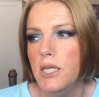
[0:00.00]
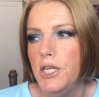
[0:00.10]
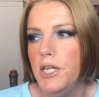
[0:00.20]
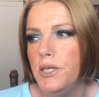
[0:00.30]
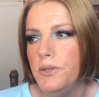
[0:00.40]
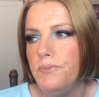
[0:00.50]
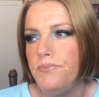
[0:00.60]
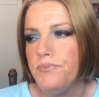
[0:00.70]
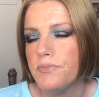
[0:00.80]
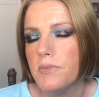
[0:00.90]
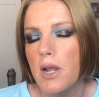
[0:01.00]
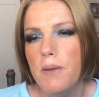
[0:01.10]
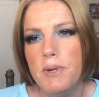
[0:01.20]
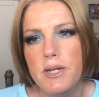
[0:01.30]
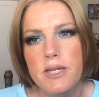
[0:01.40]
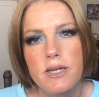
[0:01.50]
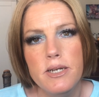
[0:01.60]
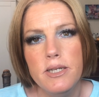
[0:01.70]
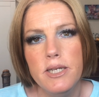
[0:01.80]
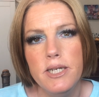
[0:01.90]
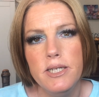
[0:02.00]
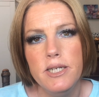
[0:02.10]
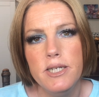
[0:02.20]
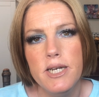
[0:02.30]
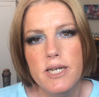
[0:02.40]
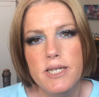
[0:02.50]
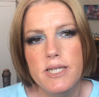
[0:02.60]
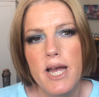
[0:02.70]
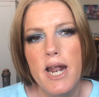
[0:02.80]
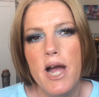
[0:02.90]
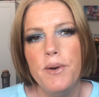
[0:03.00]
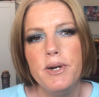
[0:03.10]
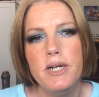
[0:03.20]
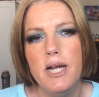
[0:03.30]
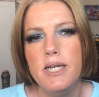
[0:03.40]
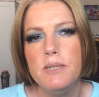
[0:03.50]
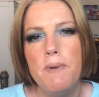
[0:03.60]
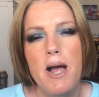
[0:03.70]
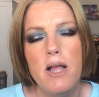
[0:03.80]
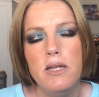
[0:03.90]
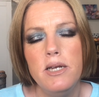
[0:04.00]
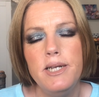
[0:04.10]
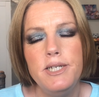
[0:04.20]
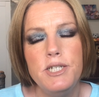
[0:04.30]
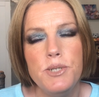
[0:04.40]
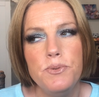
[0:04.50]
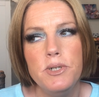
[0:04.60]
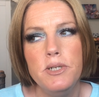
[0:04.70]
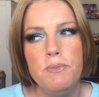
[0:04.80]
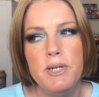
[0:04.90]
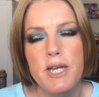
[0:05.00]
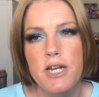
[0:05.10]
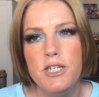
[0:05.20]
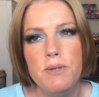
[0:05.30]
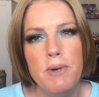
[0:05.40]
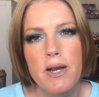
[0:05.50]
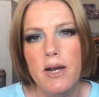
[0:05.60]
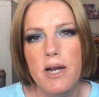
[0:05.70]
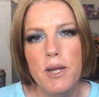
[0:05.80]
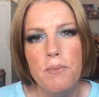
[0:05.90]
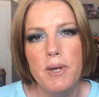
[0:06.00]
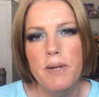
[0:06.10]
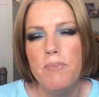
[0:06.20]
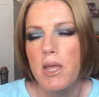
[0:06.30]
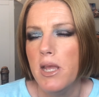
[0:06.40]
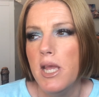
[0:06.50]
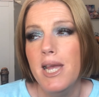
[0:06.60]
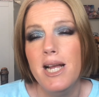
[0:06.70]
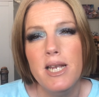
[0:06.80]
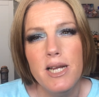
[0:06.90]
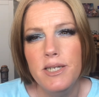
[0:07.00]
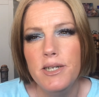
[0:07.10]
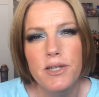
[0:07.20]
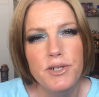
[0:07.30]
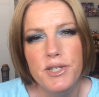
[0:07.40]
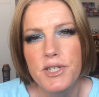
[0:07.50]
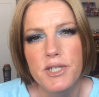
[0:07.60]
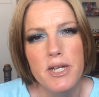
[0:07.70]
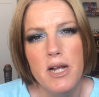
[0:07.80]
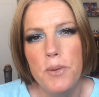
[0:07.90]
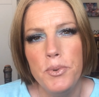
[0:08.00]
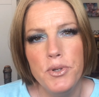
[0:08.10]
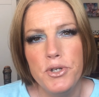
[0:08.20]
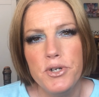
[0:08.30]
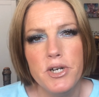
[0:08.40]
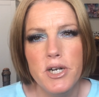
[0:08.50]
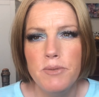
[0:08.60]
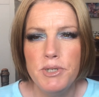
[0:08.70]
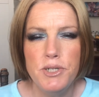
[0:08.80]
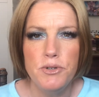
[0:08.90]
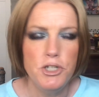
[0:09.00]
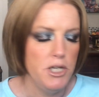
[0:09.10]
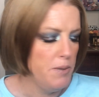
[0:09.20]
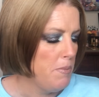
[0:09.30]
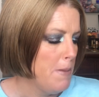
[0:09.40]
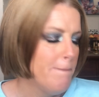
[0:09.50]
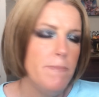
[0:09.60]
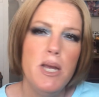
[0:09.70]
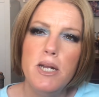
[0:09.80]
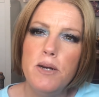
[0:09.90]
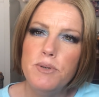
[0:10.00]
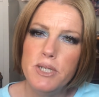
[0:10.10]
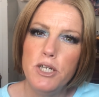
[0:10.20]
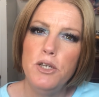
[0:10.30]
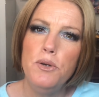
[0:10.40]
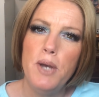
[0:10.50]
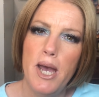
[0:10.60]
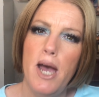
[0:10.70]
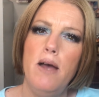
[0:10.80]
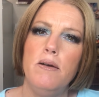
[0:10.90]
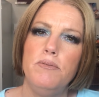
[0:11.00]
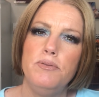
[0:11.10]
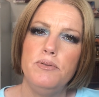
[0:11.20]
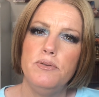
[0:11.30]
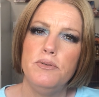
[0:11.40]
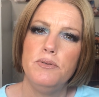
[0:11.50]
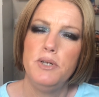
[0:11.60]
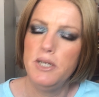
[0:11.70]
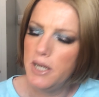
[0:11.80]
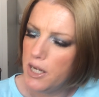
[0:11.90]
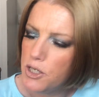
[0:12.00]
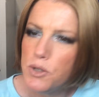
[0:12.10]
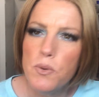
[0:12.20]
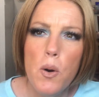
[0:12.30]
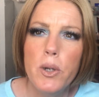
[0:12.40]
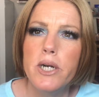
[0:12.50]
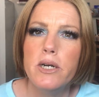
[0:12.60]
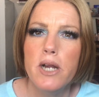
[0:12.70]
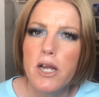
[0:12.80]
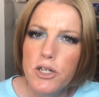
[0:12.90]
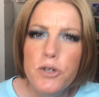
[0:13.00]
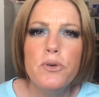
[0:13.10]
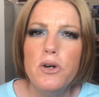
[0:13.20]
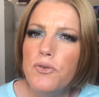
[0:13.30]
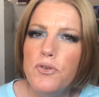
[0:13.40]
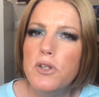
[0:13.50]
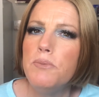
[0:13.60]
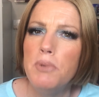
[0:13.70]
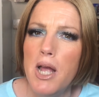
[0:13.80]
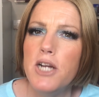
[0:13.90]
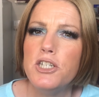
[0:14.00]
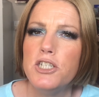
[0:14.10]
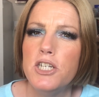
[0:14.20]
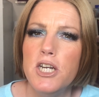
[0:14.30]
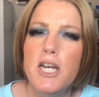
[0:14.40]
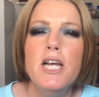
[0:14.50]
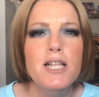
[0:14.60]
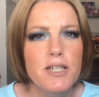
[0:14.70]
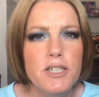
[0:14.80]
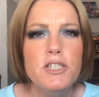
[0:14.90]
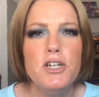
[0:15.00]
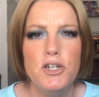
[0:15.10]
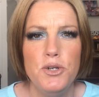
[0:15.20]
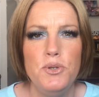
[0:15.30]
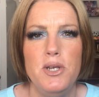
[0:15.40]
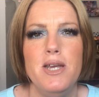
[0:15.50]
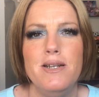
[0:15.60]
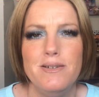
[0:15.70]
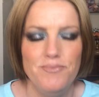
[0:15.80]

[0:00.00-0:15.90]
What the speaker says: you know, I've been thinking lately because that Hourglass palette, it's just really been catching my eye. But at $90, I just cannot pull the trigger. I'm just too cheap. And I was like, you have a drawer full of blush. Let's start using it.